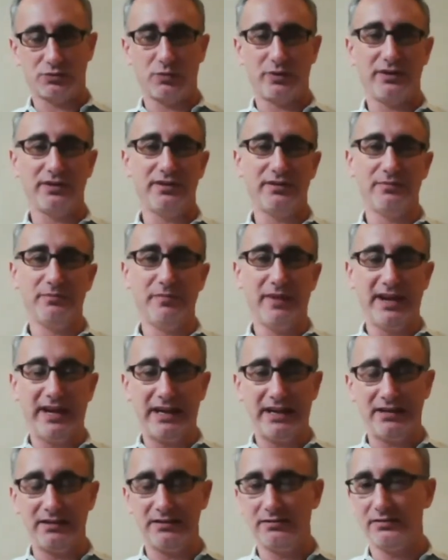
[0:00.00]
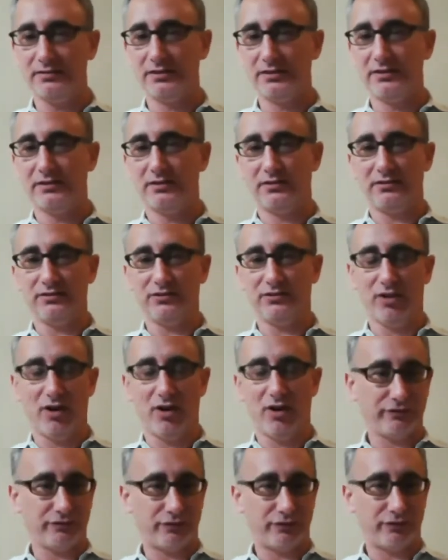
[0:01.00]
It's one of the main
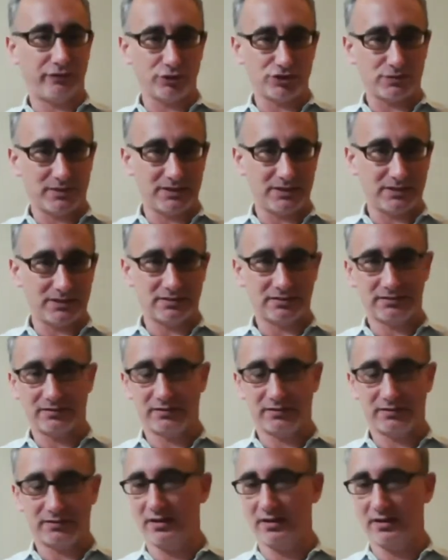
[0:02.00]
law enforcement